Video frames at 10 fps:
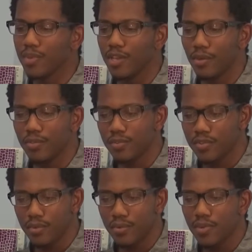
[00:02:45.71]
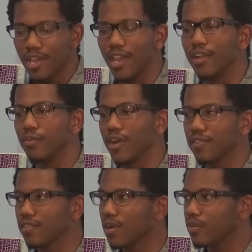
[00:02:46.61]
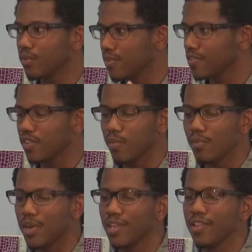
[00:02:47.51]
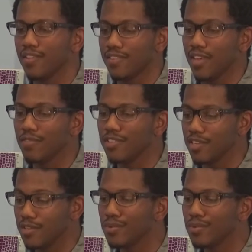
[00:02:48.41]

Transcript: go through school, and grants and scholarships, that's going to be money that's given to you.